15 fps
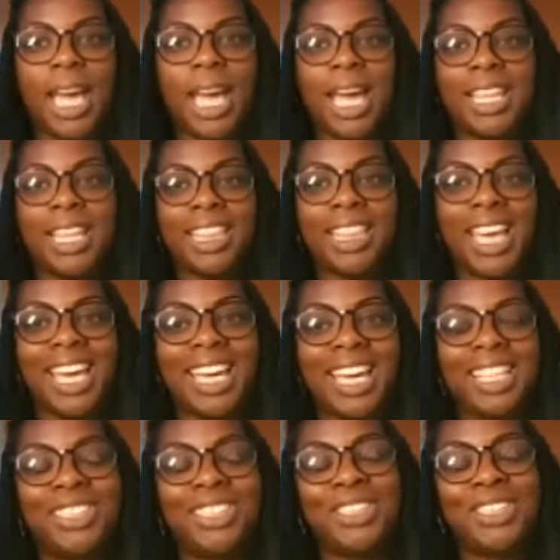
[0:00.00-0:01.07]
and
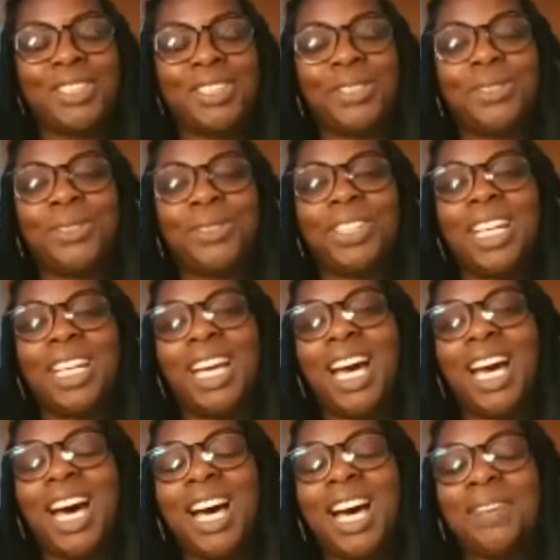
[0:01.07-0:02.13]
then to
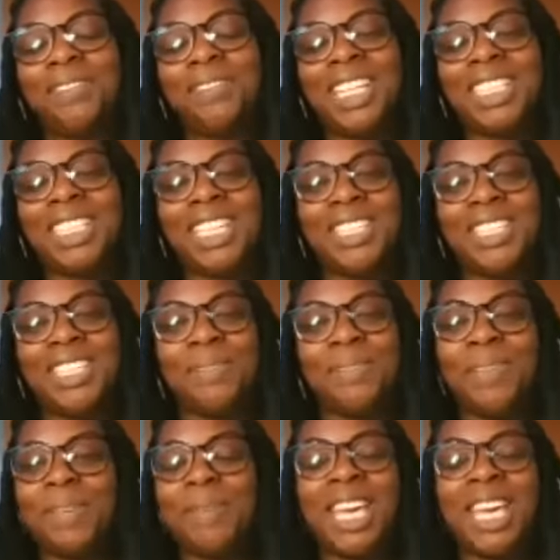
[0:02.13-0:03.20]
um, listen to
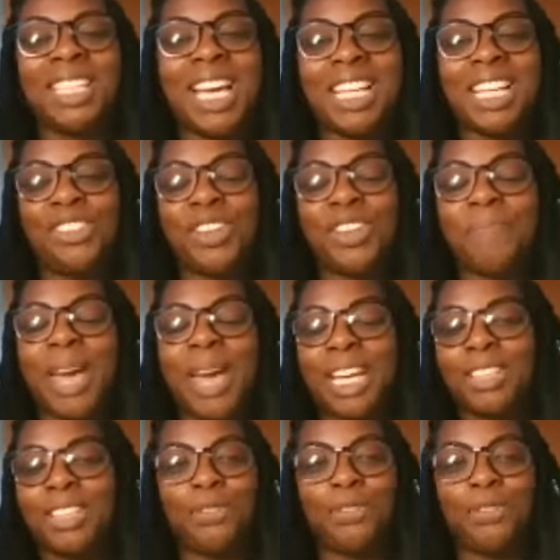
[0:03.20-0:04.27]
me and Peyton kind of jump
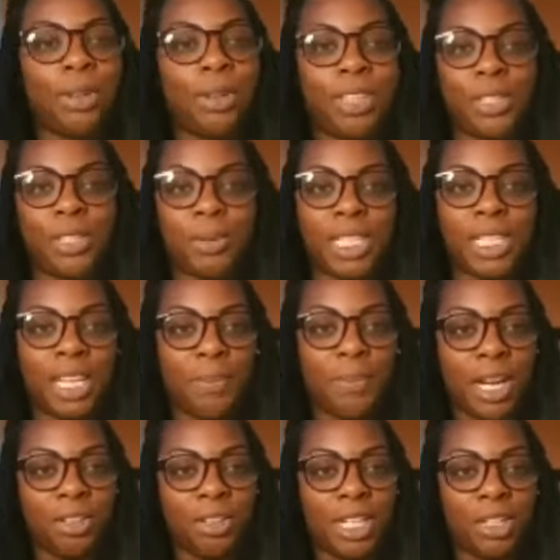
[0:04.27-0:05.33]
back and forth as we take
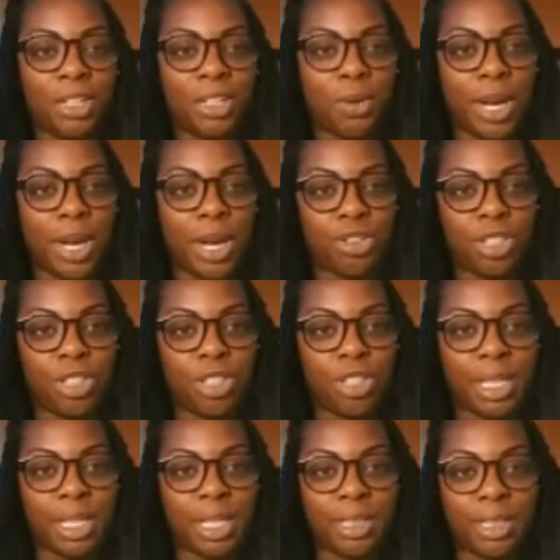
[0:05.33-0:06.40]
moderator
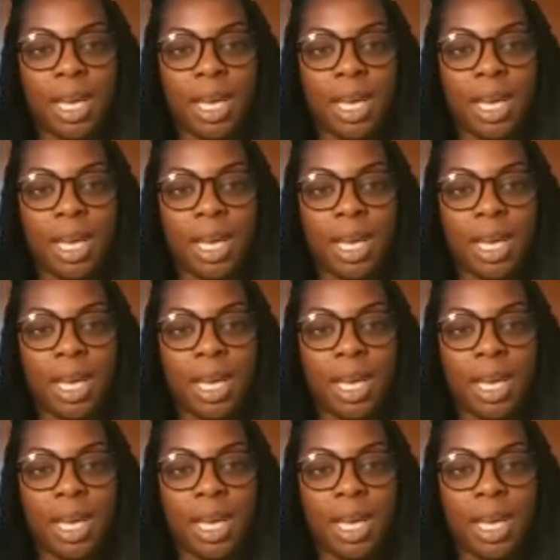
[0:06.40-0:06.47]
questions.